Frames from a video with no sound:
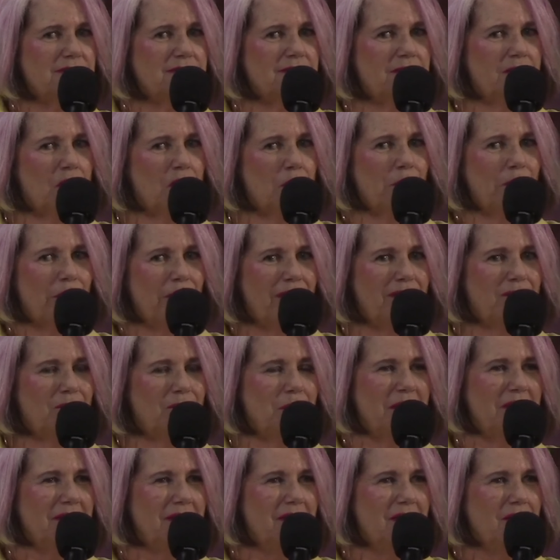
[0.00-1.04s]
and our bread,
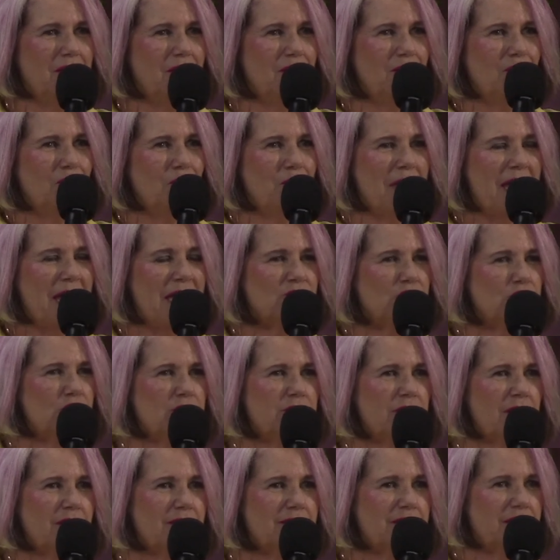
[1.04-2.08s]
but man shall
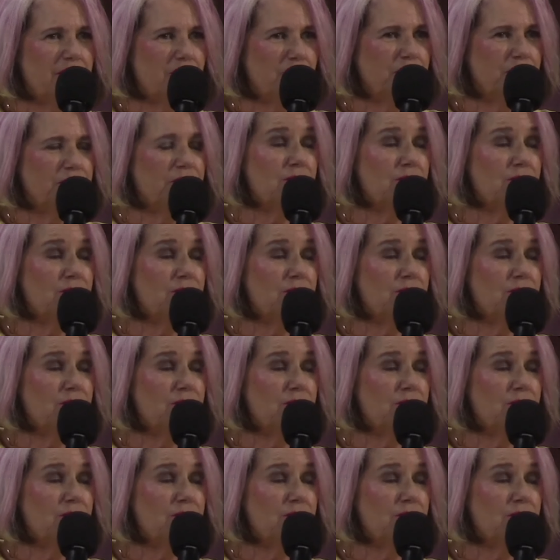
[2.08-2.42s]
not live,